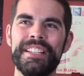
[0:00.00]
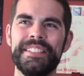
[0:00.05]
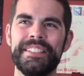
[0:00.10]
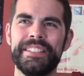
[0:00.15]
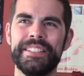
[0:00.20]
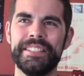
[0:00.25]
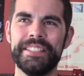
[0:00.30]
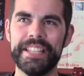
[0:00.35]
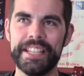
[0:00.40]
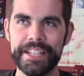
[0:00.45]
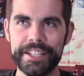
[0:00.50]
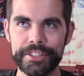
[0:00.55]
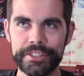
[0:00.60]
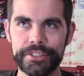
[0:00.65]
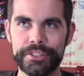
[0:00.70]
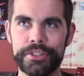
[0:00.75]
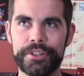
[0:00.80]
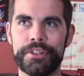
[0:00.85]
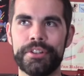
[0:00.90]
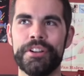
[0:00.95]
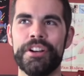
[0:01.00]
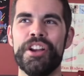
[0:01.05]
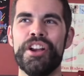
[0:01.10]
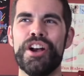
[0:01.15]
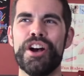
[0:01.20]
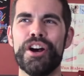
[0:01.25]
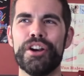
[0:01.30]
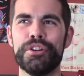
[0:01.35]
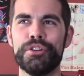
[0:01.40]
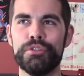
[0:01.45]
sinister,
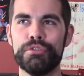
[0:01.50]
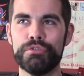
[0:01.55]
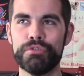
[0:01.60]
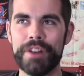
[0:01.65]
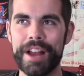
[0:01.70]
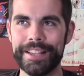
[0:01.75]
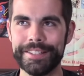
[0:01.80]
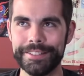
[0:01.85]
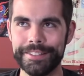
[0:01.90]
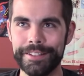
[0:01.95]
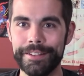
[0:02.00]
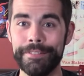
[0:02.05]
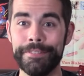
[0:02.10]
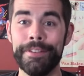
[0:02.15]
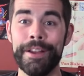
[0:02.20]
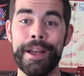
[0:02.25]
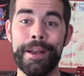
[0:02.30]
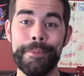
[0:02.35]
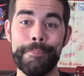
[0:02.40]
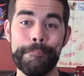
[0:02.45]
aggressive,